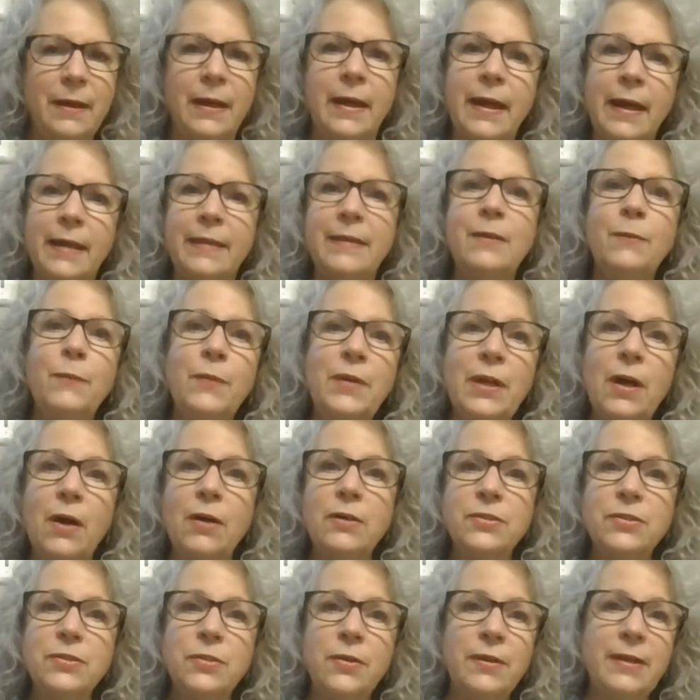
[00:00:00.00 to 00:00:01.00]
And then we
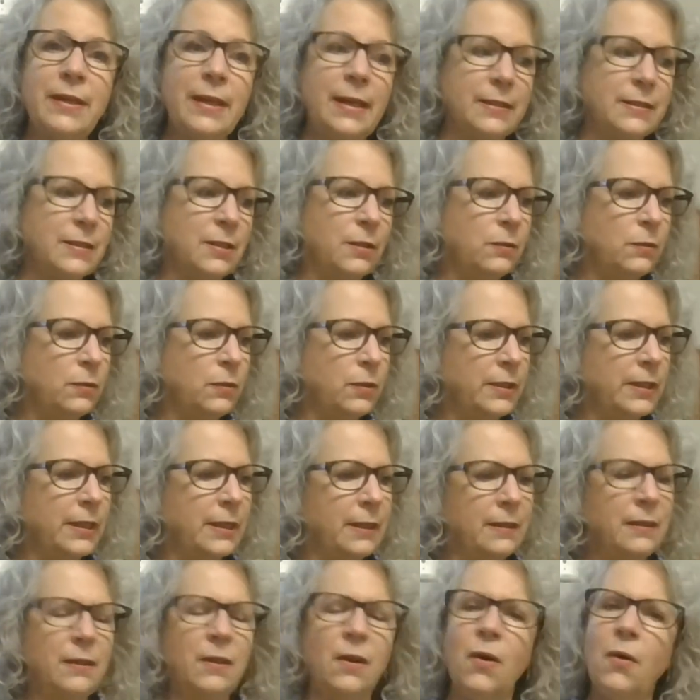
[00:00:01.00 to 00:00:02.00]
also get to look
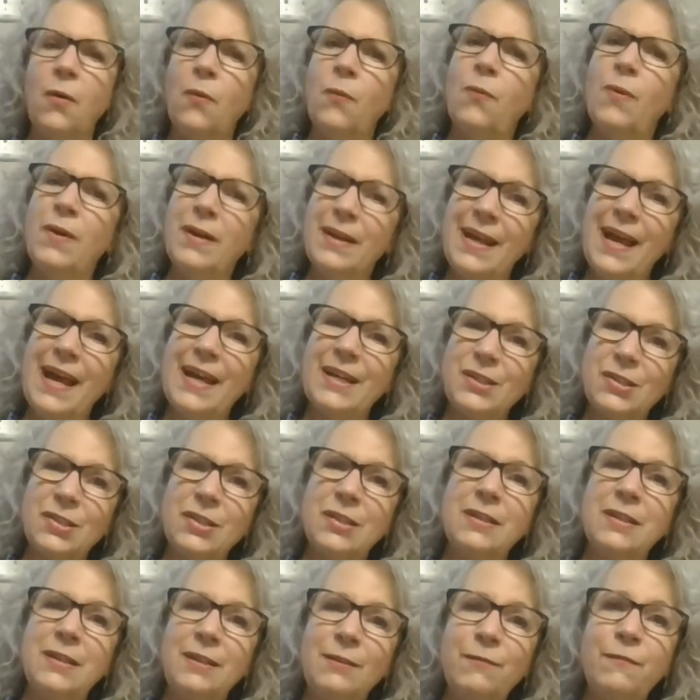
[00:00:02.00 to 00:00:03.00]
at what
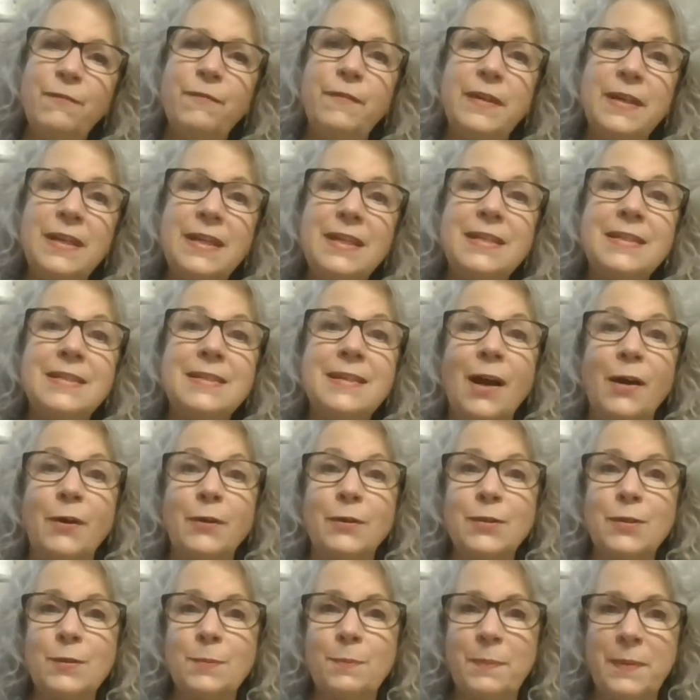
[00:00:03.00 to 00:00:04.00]
actually feeds
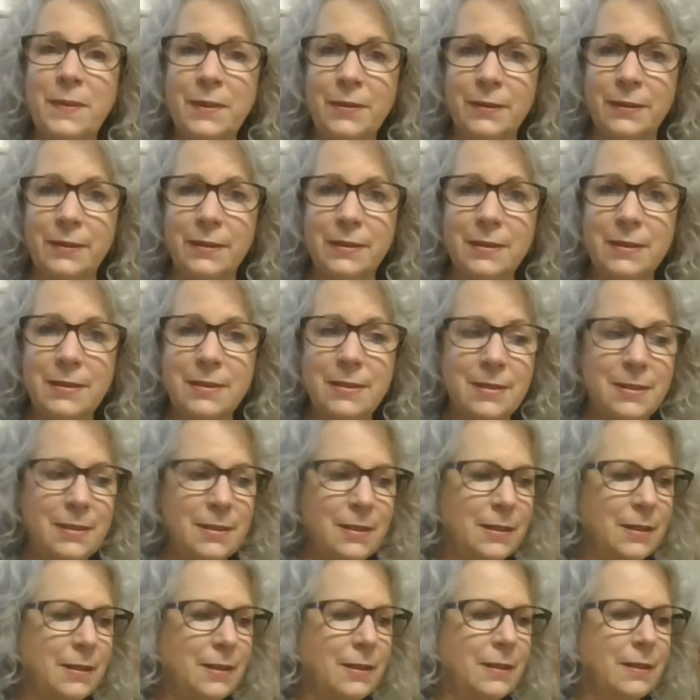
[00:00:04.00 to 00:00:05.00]
our spirits.
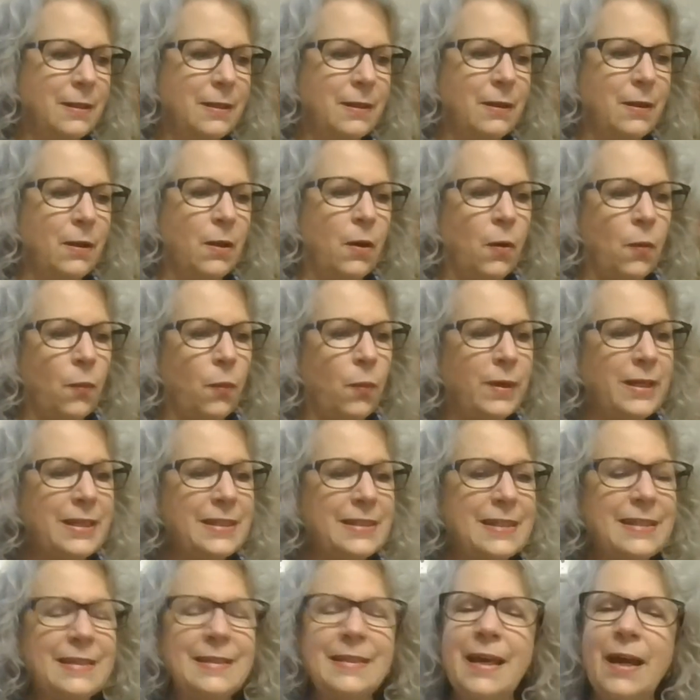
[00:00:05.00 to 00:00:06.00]
What
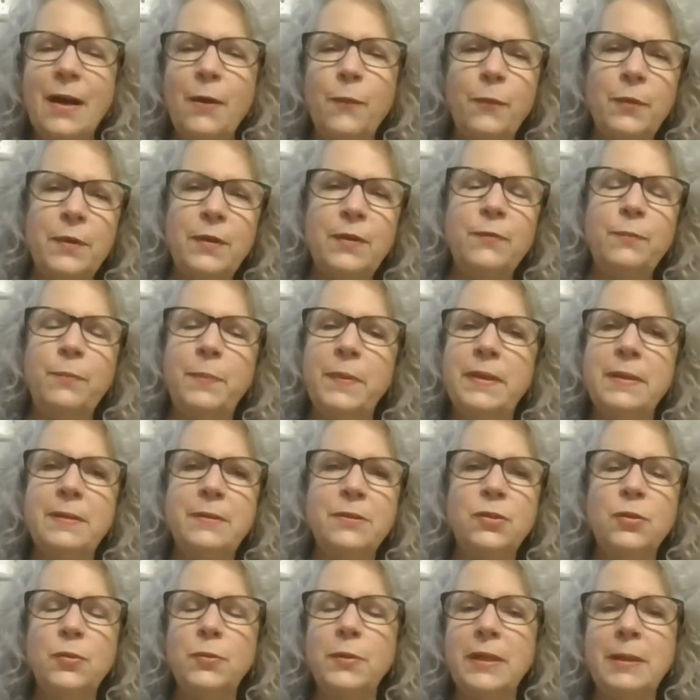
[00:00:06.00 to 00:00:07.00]
is it that we've
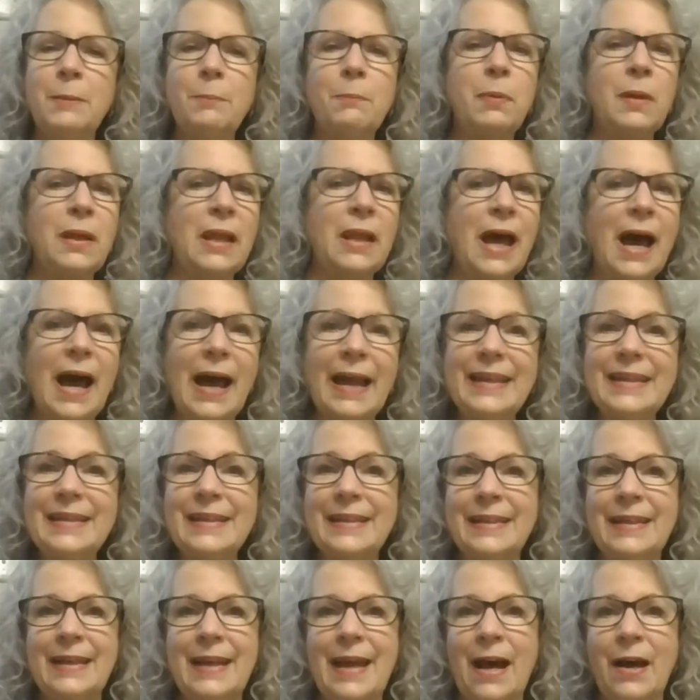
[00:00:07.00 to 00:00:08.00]
been doing
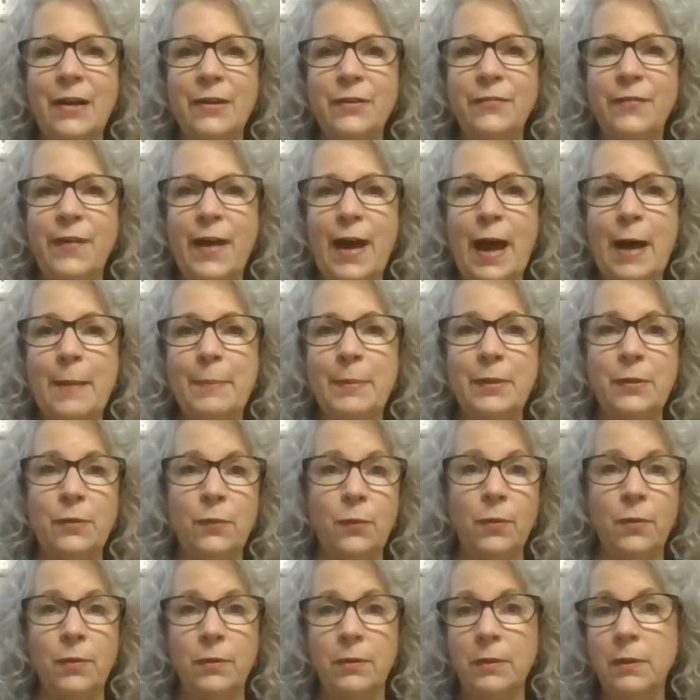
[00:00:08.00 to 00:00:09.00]
blindly out of habit
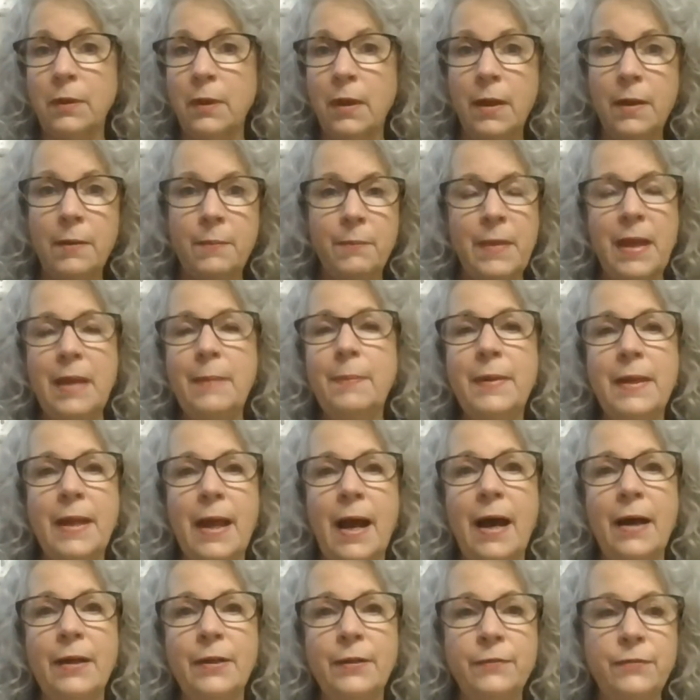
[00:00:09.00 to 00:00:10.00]
or maybe
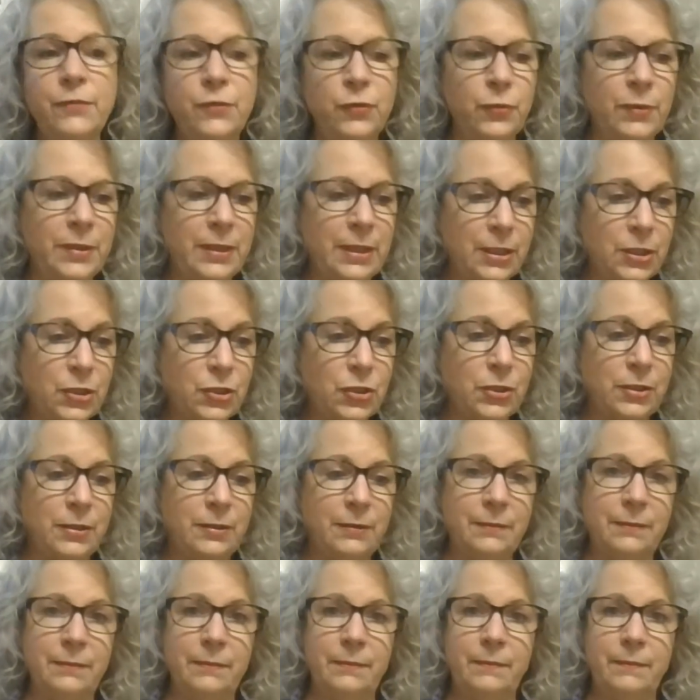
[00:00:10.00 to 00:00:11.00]
out of
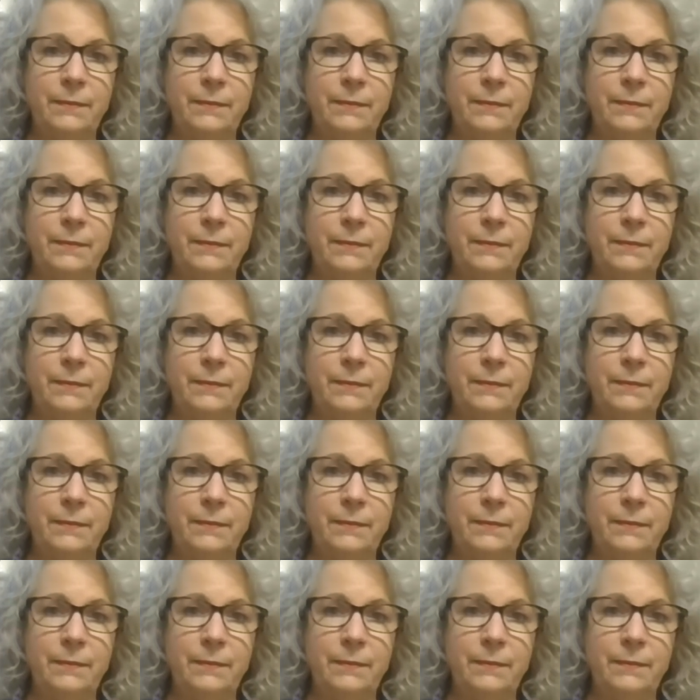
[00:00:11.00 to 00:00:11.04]
tradition?